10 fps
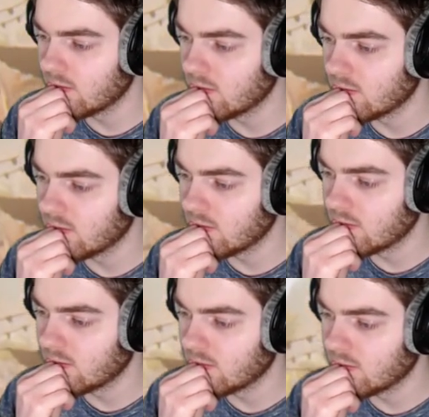You have
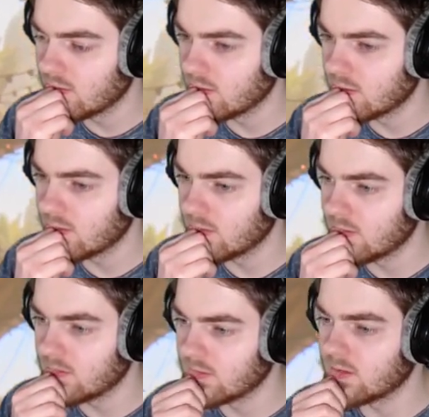died
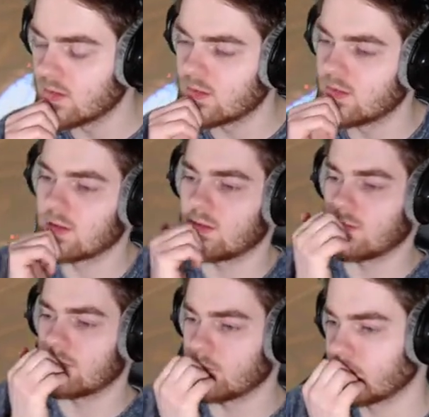and been
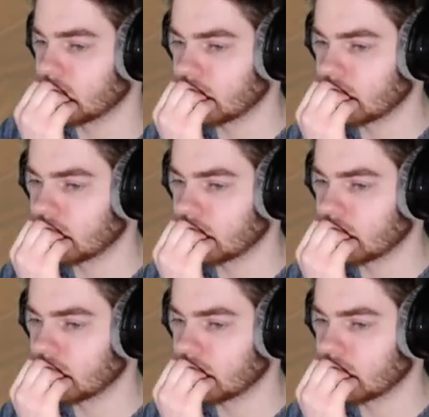reborn.